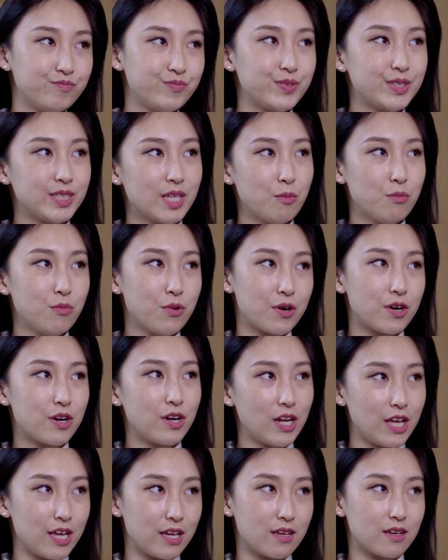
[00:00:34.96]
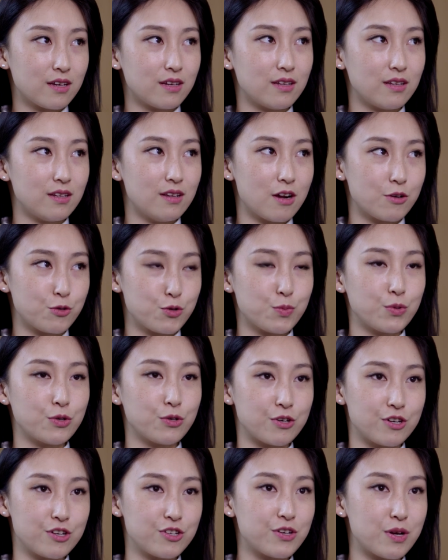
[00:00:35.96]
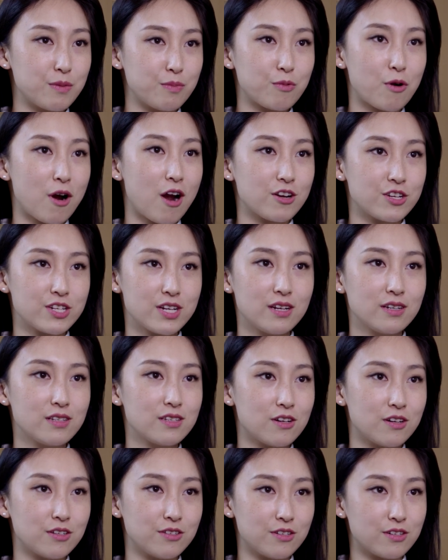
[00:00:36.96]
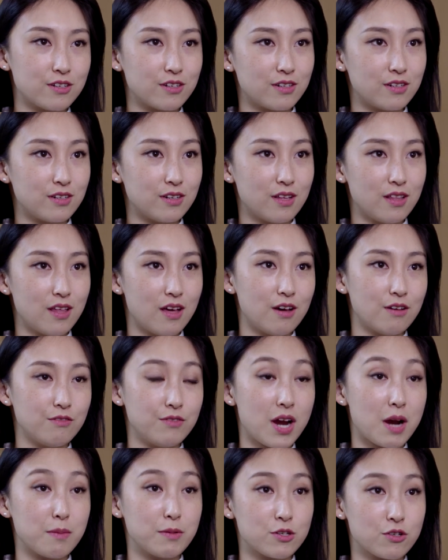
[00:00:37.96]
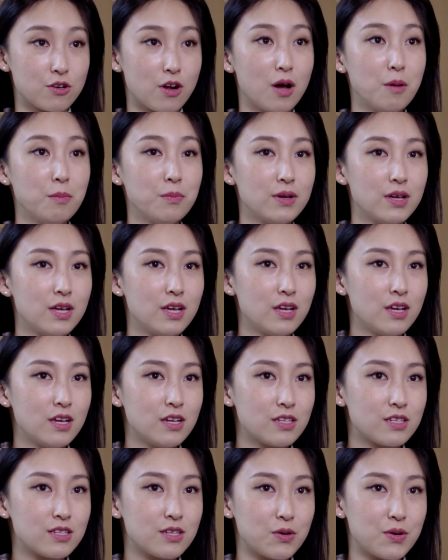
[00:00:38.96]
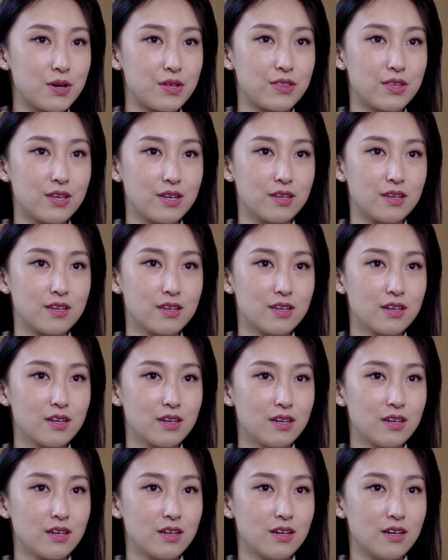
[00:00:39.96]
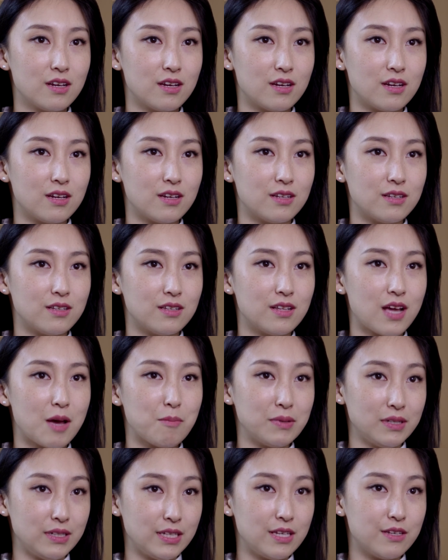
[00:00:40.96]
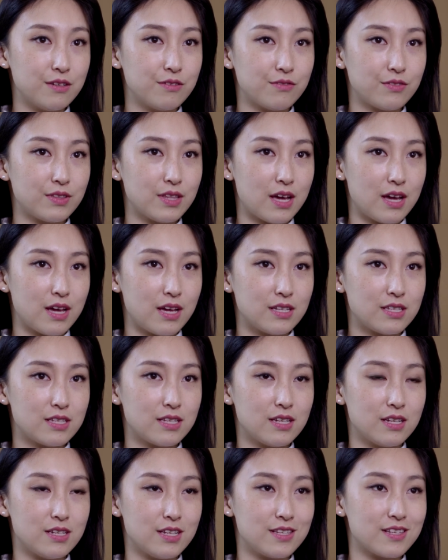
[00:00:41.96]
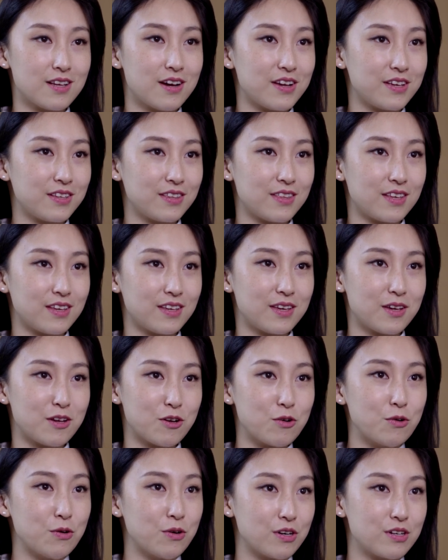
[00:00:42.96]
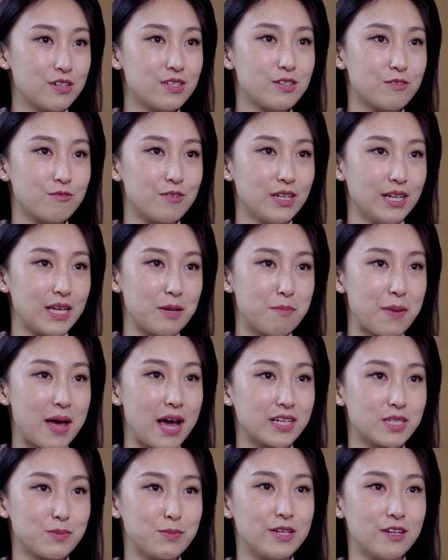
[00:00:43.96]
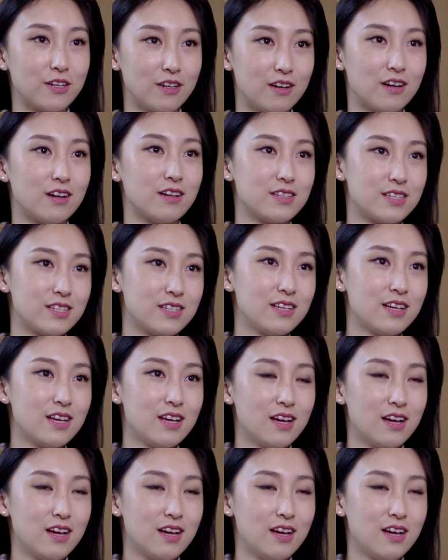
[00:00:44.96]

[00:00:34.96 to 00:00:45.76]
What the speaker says: somewhere like an entrepreneurship project under VIP Shop, so I think I believe that the design thinking course really impacted me a lot.